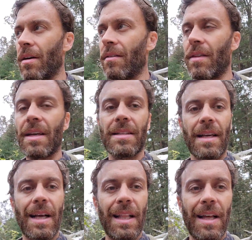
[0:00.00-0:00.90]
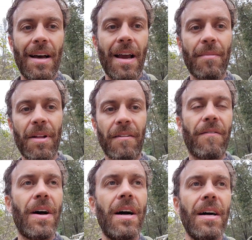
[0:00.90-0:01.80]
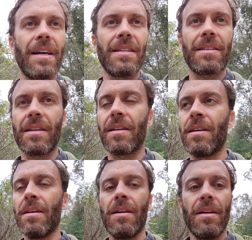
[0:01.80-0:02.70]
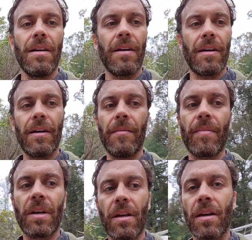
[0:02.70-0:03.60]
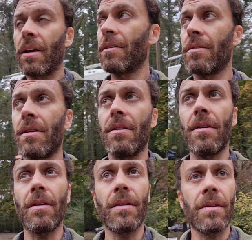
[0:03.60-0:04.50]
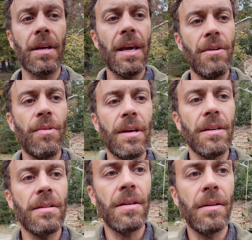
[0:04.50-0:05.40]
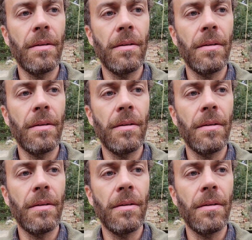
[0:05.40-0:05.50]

things that climb like vines. And like here's our kiwis.